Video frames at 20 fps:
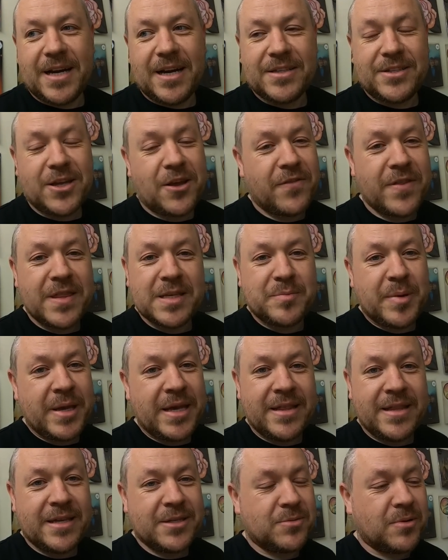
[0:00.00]
I don't think there's
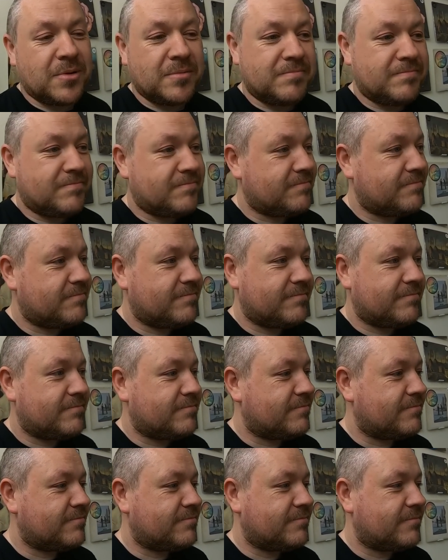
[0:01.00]
beating this one.
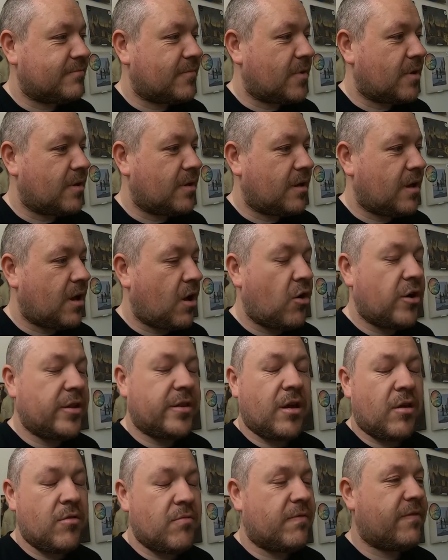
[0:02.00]
I
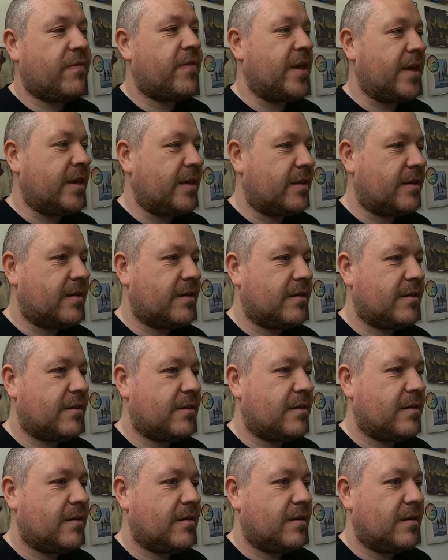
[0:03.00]
don't think
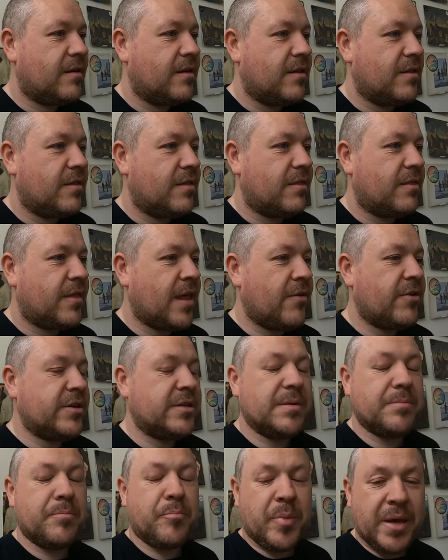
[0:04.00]
there
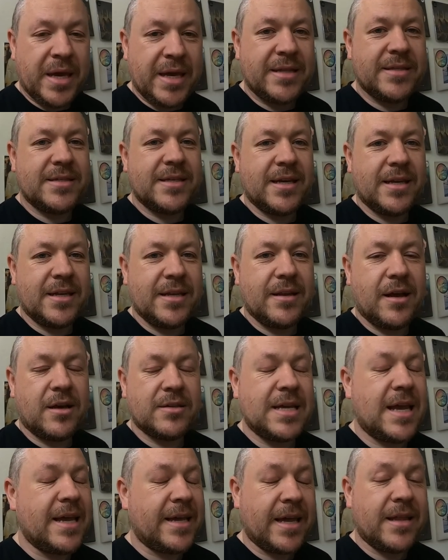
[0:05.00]
is beating. I'll
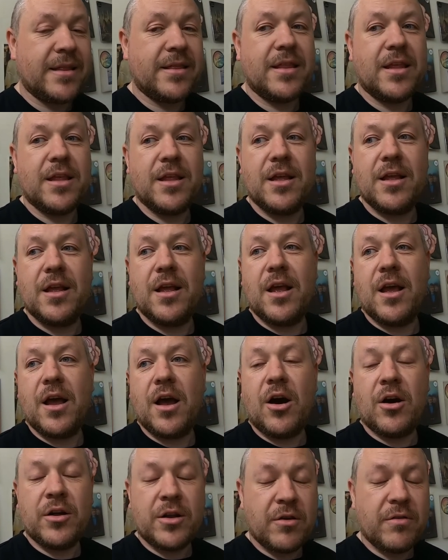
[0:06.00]
say it again.
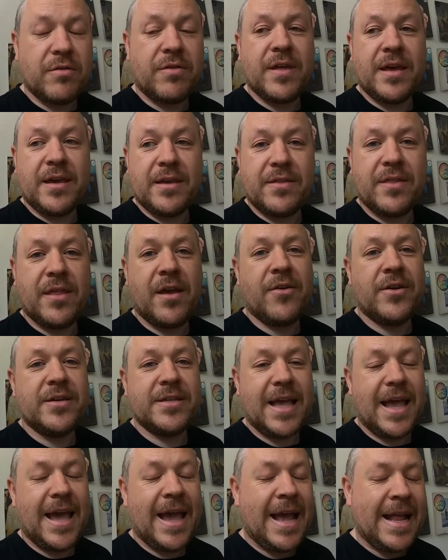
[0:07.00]
I don't think there
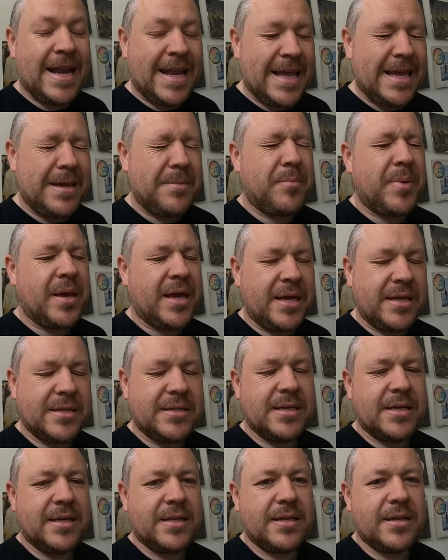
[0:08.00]
is any
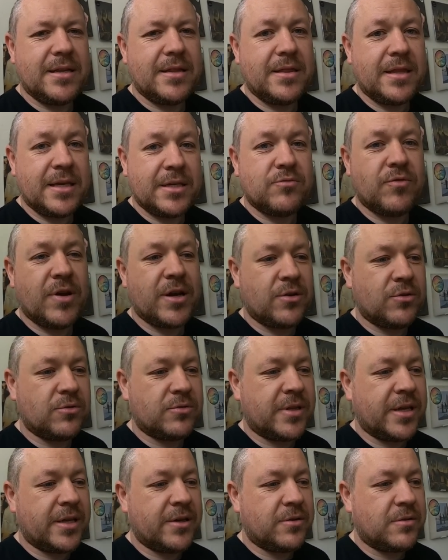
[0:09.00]
beating this
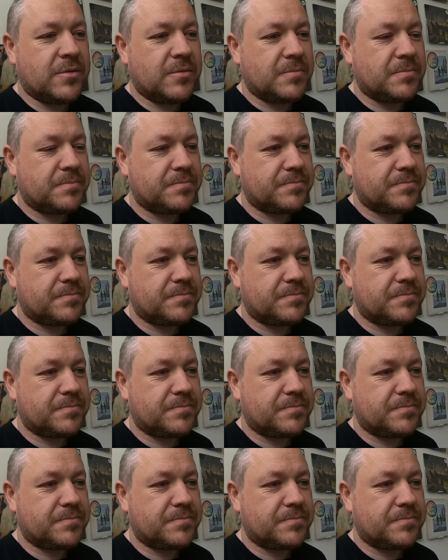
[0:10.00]
record deal.